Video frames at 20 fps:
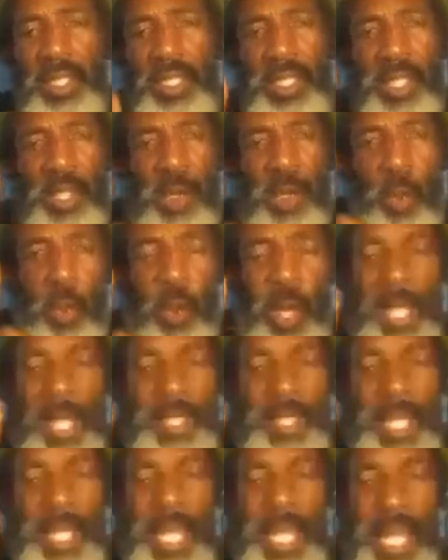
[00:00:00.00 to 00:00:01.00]
what
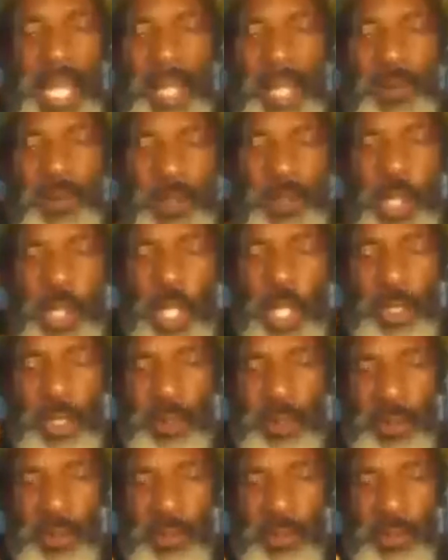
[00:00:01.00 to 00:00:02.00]
they have done
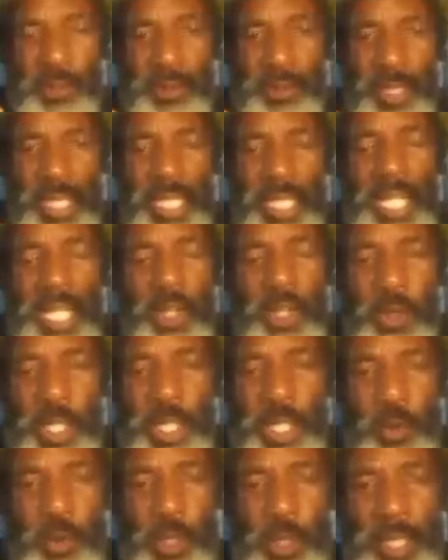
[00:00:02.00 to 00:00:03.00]
in a great
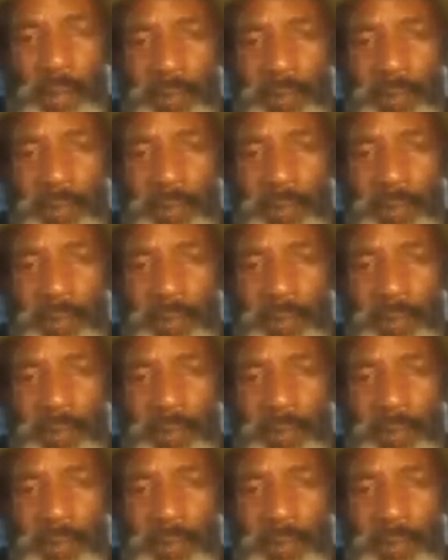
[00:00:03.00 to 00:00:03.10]
way,